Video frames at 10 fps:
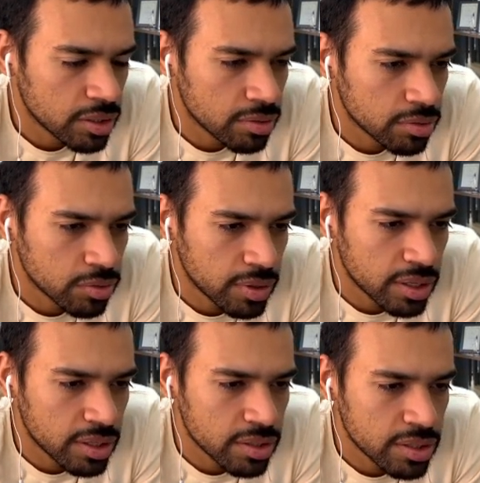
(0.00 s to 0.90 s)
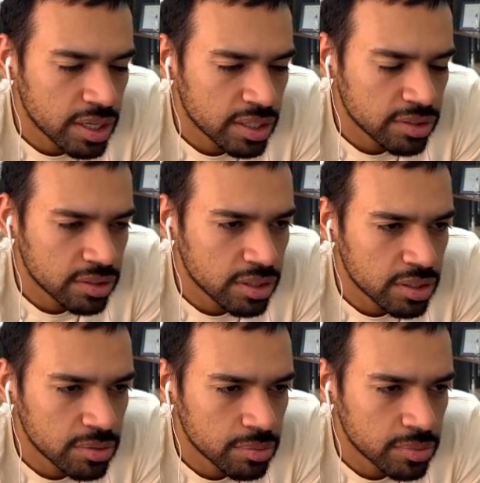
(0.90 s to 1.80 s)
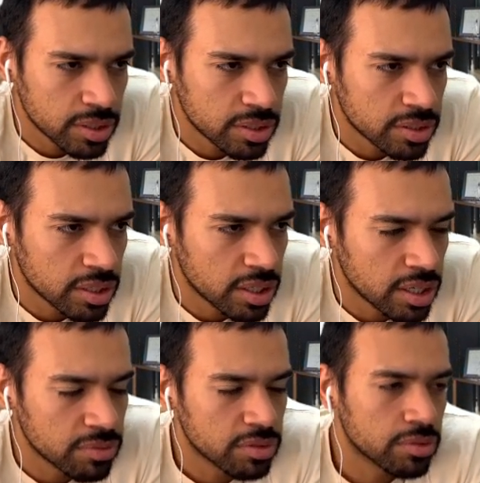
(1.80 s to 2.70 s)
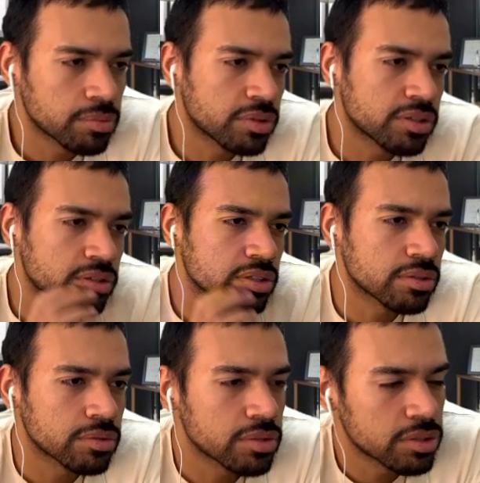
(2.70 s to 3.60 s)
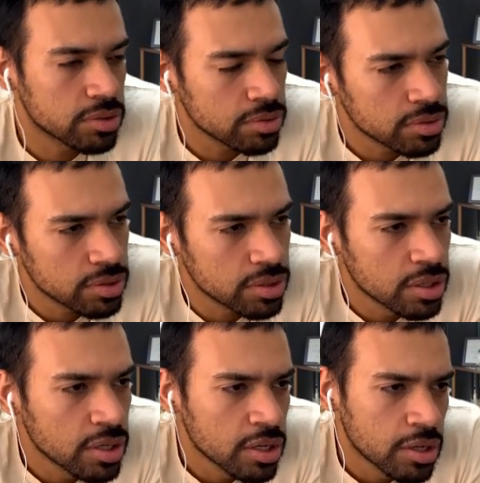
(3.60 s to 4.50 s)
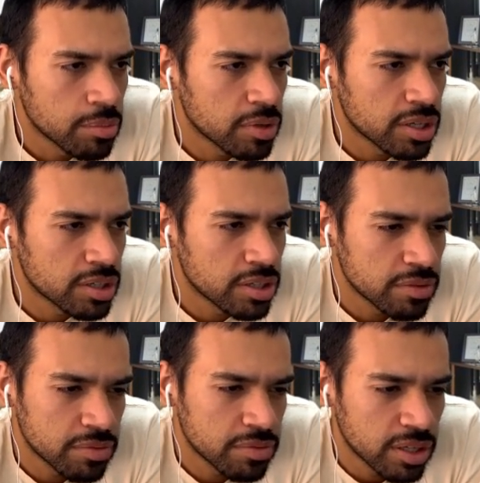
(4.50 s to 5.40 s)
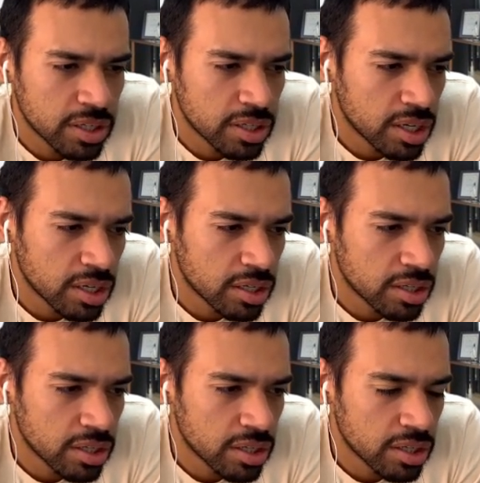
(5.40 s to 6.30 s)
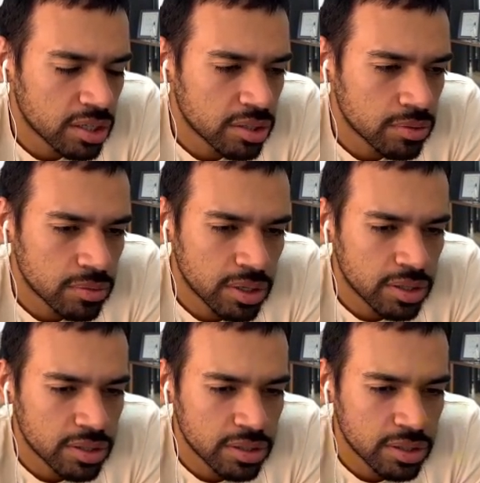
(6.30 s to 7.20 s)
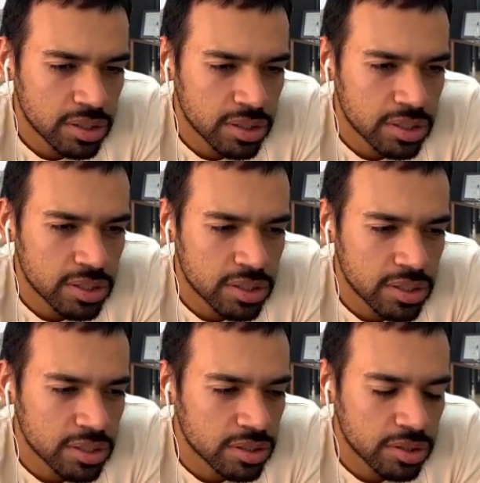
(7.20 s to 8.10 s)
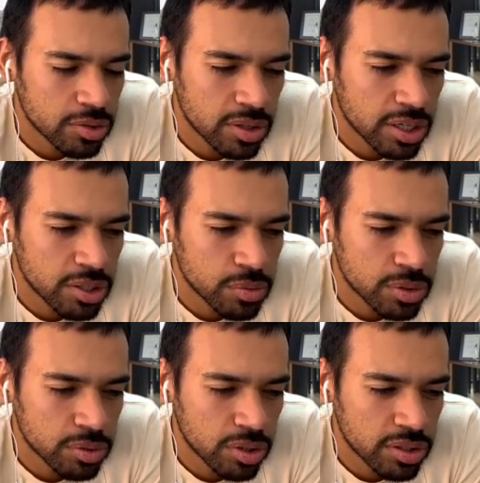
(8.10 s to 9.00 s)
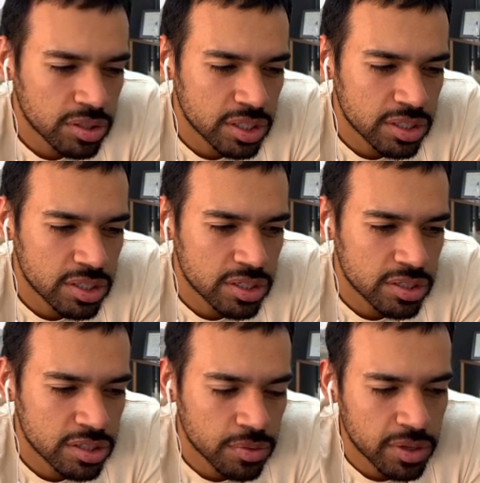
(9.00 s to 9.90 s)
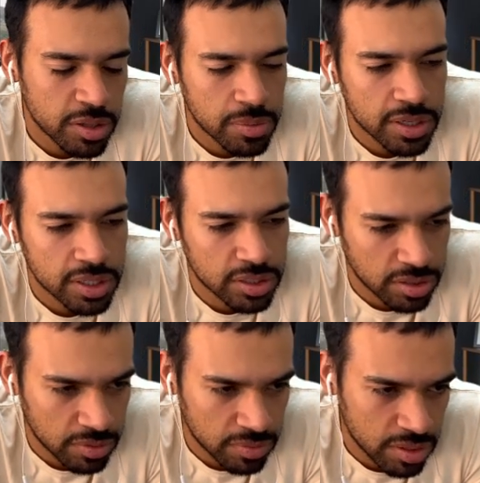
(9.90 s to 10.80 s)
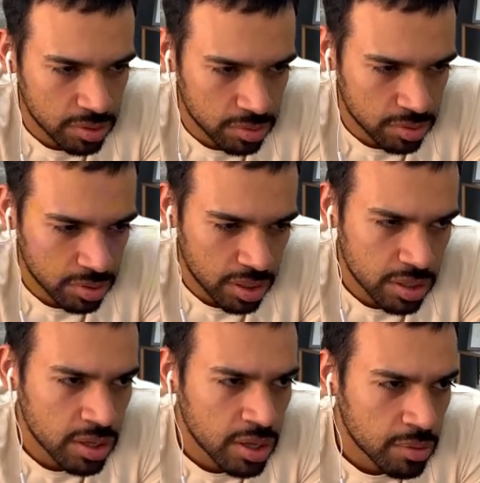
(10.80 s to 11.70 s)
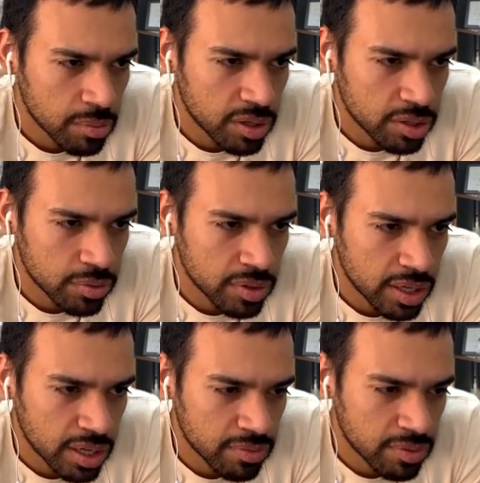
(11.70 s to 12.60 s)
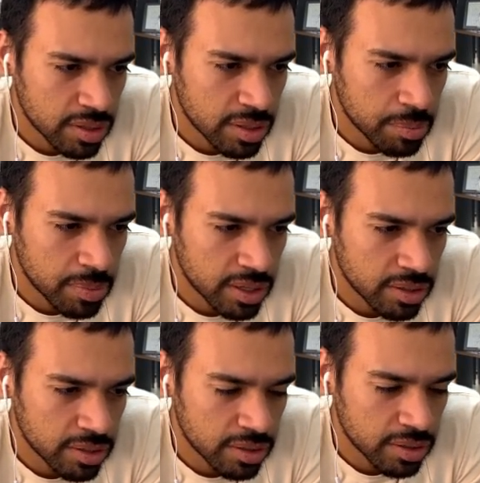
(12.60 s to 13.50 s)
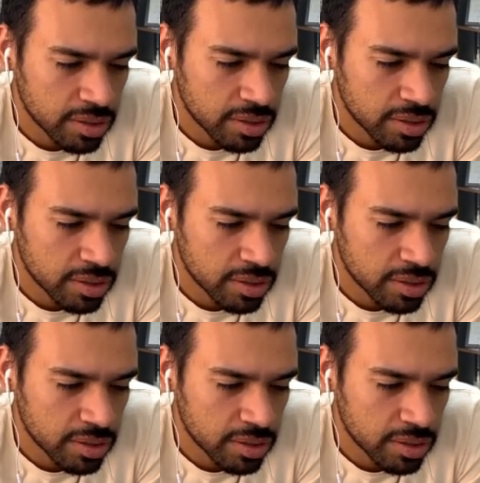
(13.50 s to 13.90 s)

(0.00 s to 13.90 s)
don't trade yesterday because I have some personal issues. But if I write in here, I will not take this trade because of the news. Okay, but we have the pattern